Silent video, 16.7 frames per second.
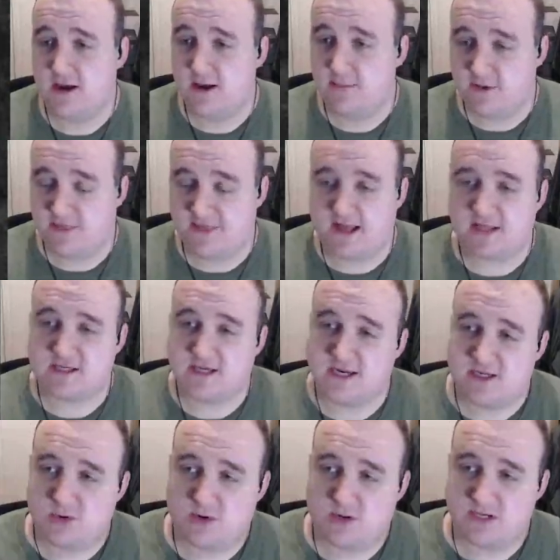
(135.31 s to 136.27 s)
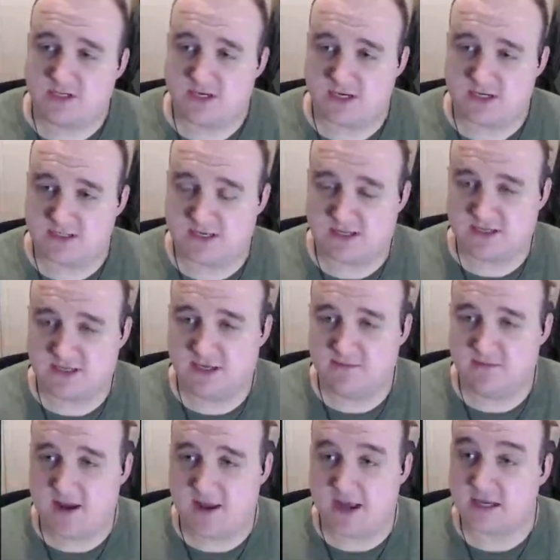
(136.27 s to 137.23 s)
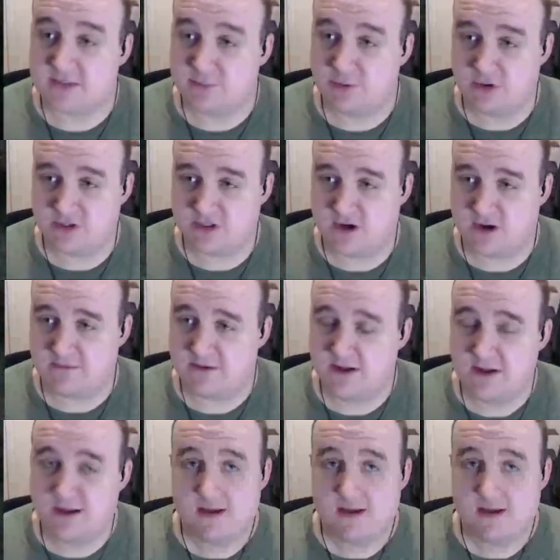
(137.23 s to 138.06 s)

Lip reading: But that T26, that teammate, has pushed up,